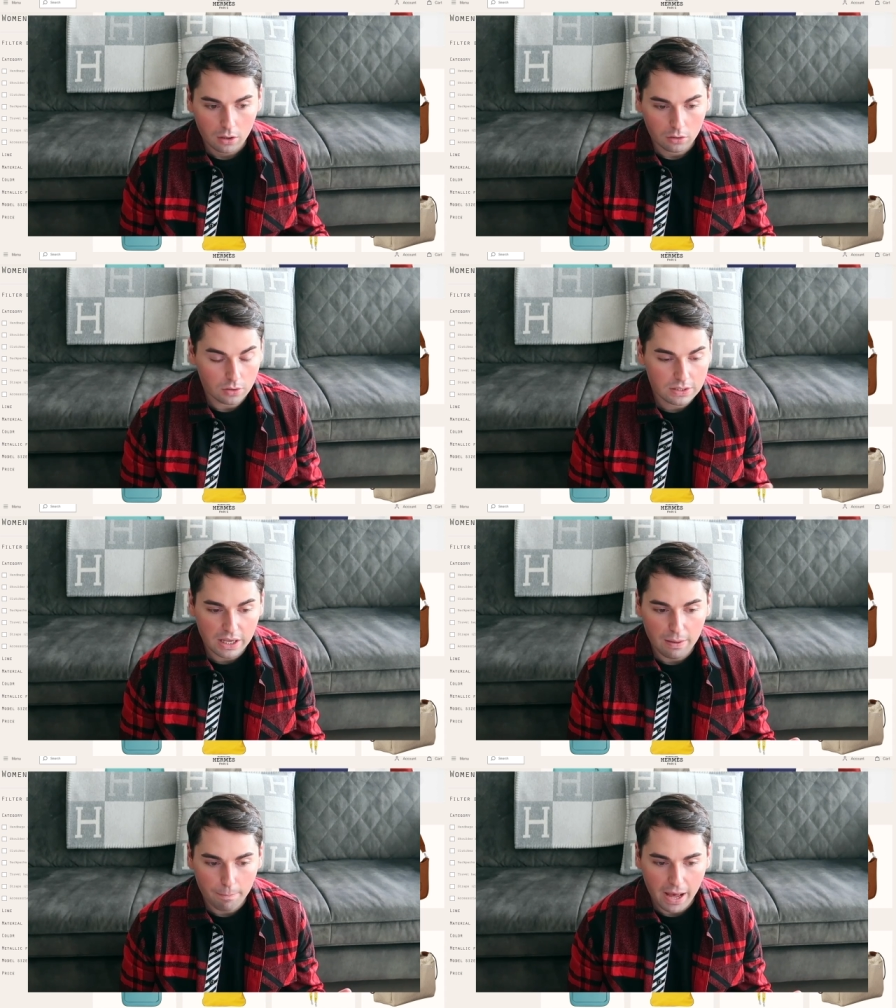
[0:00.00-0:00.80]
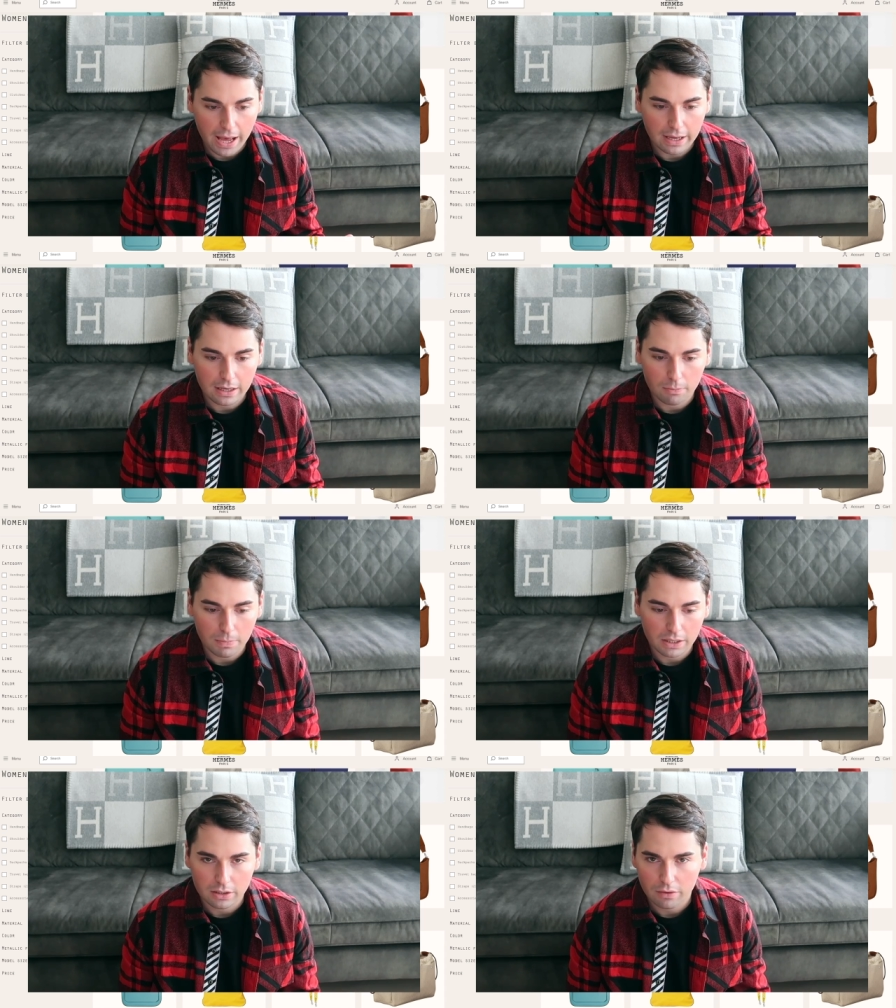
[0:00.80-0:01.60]
the same bag in a
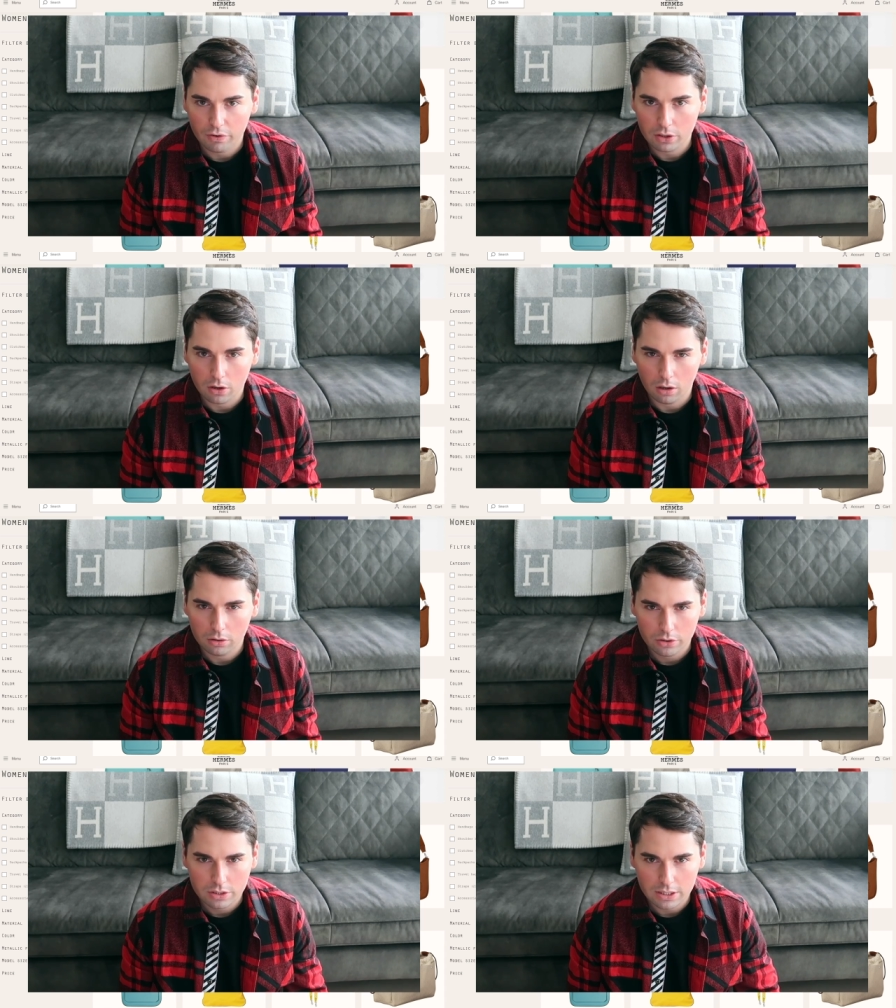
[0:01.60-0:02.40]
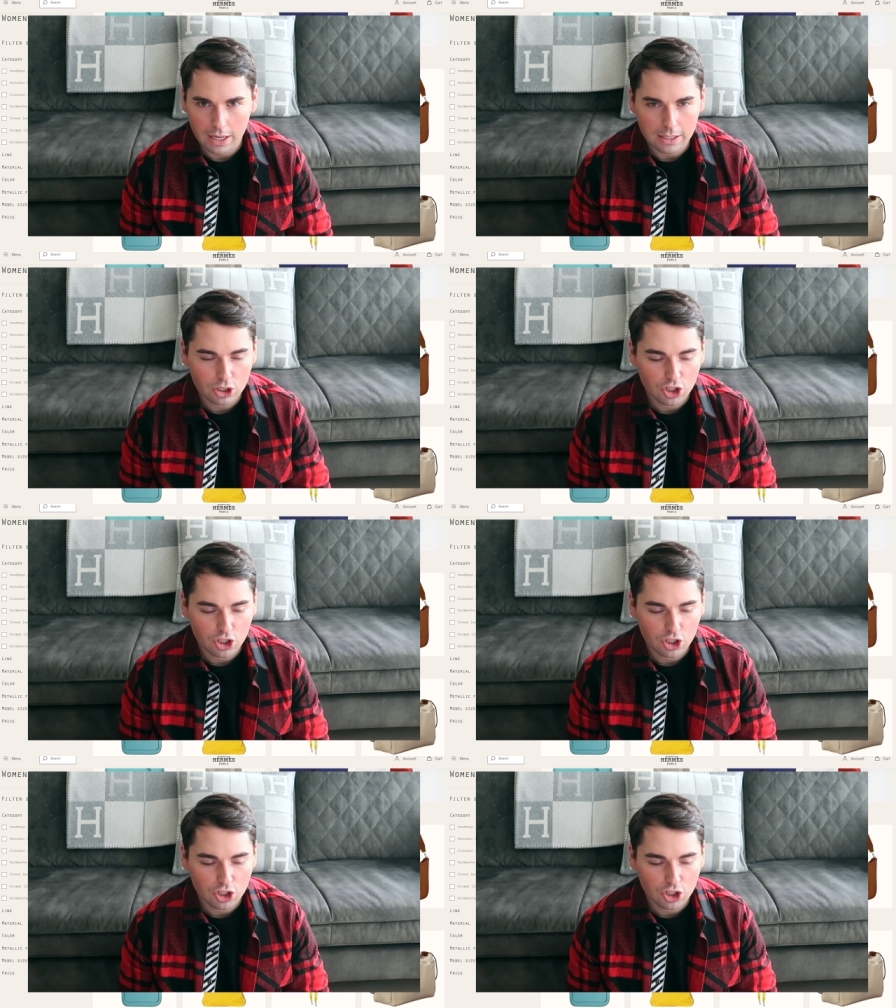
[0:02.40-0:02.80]
million different colors. It